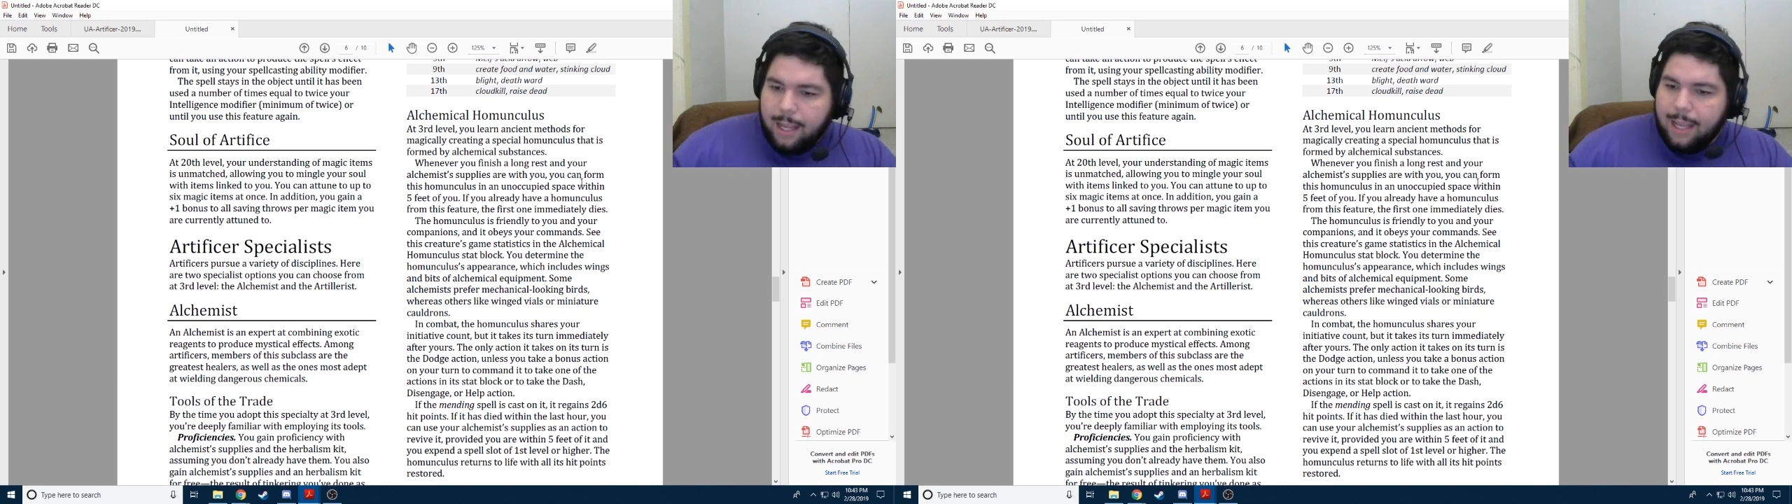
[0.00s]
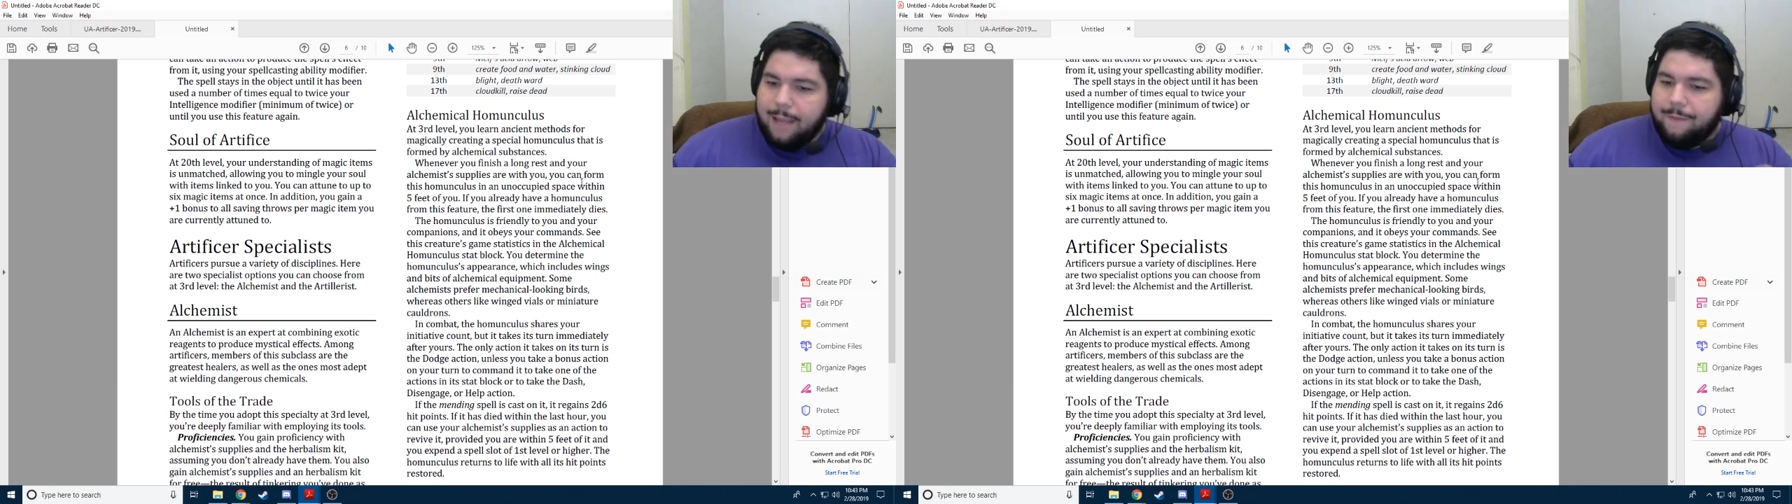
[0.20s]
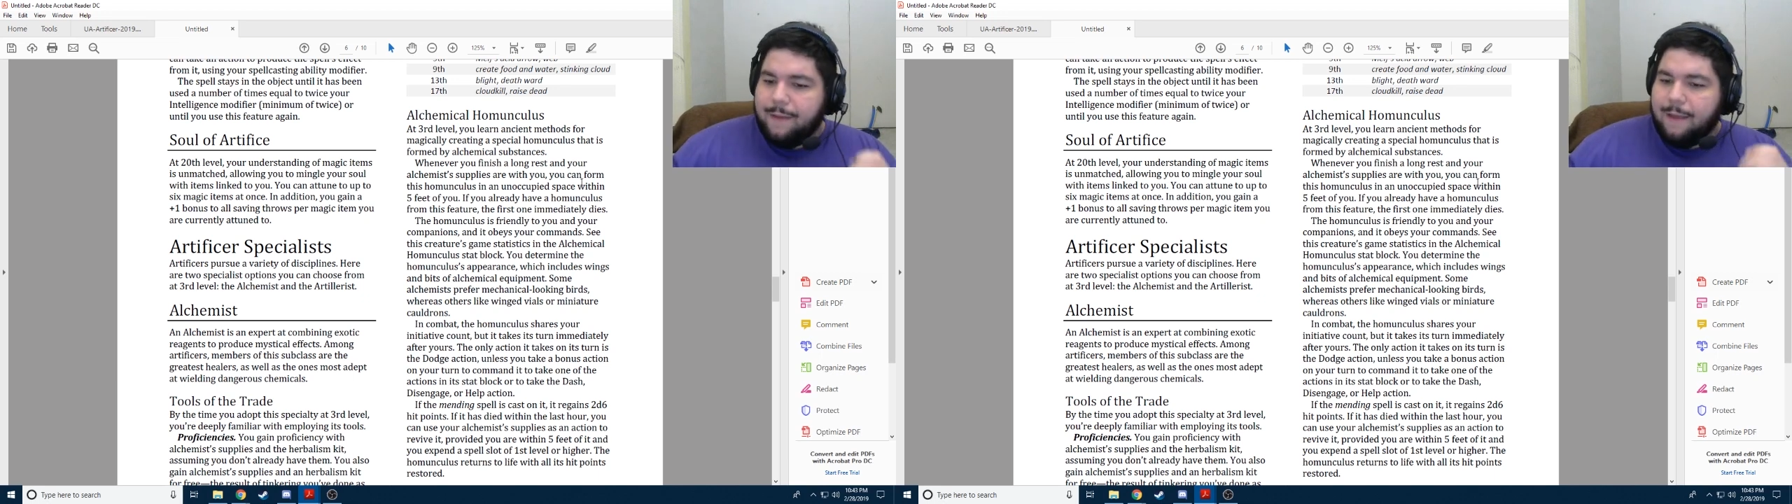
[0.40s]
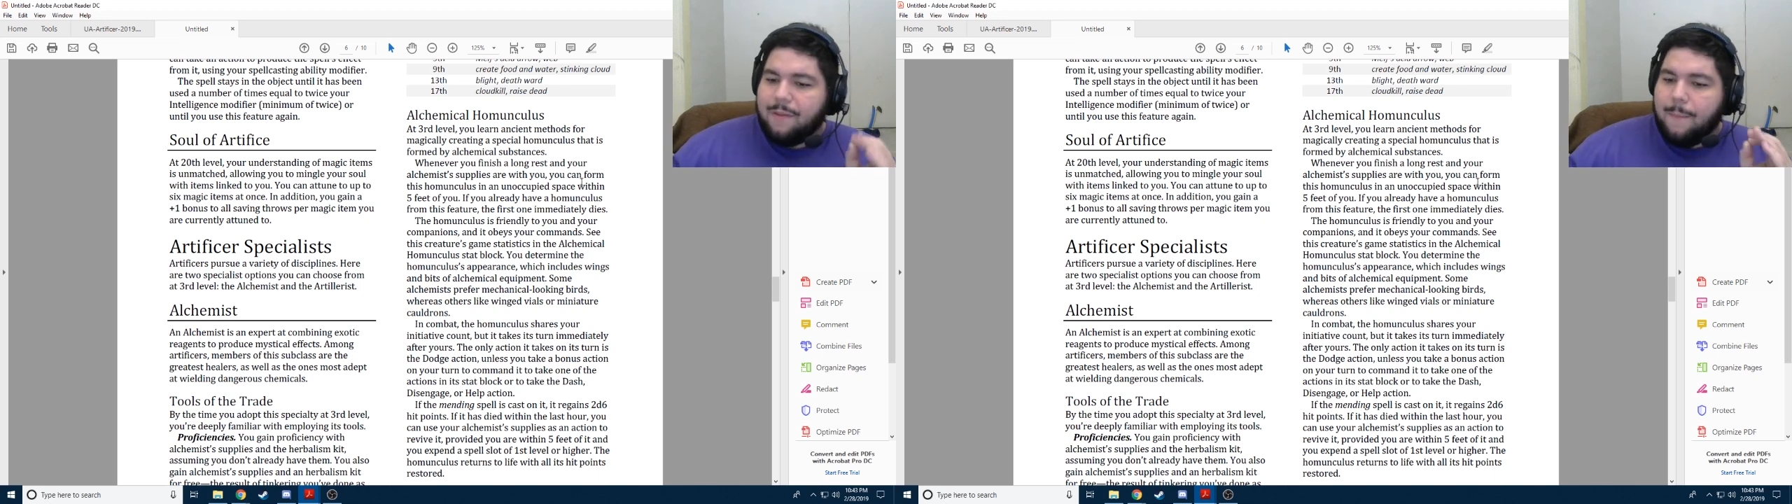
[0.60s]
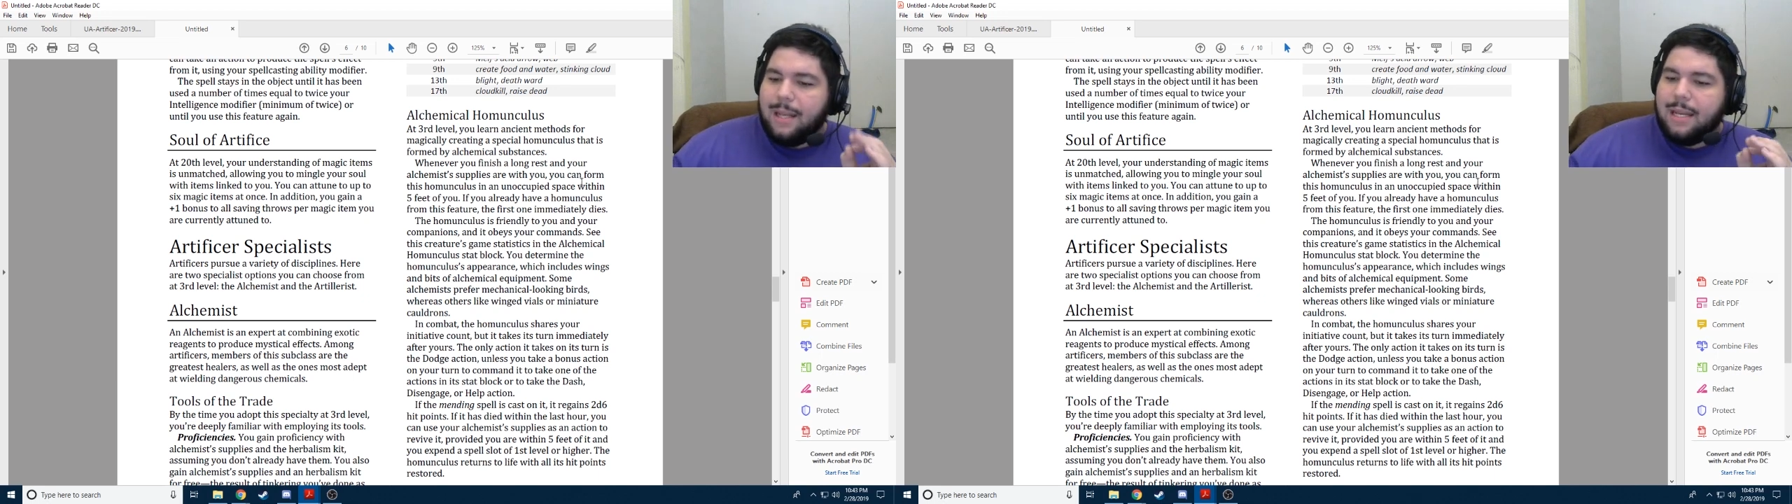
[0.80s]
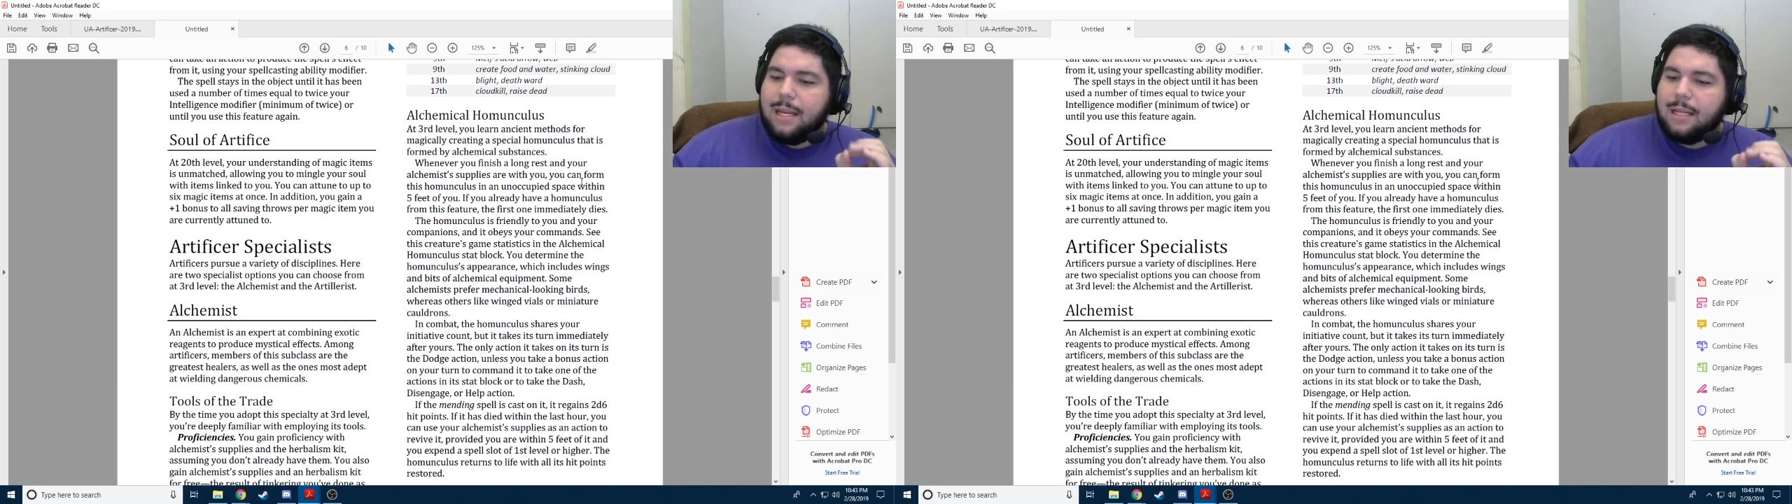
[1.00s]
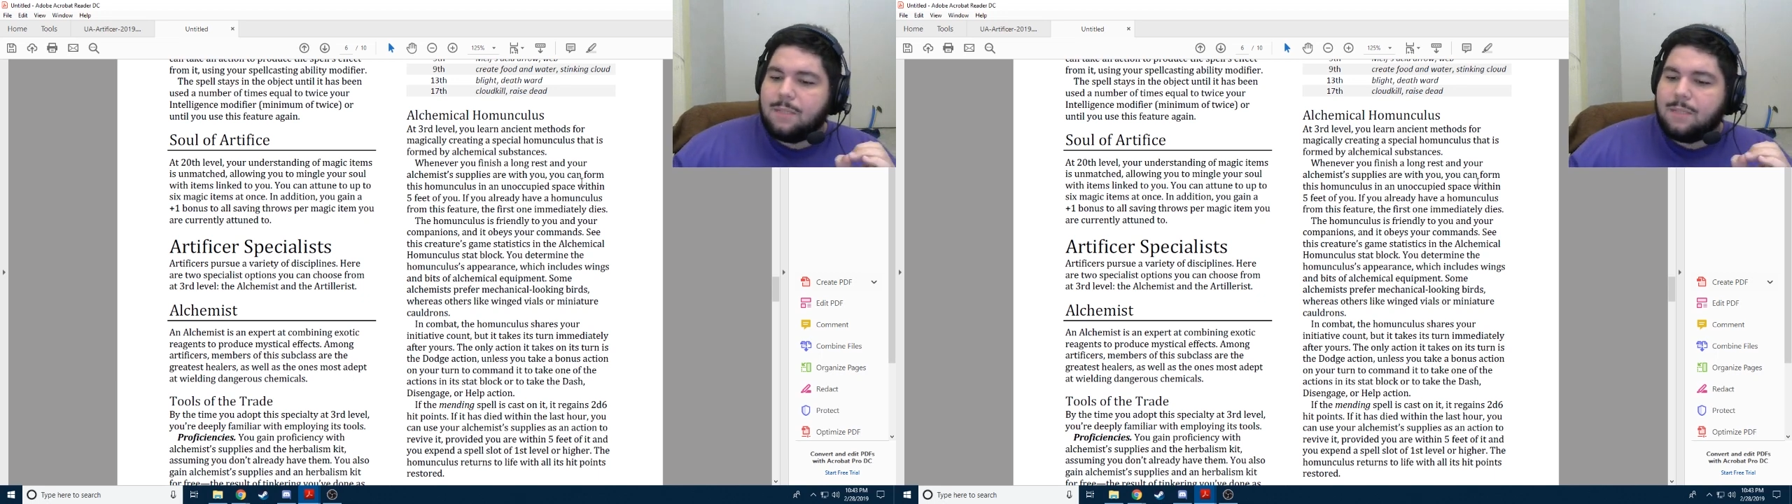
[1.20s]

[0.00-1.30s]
If the mending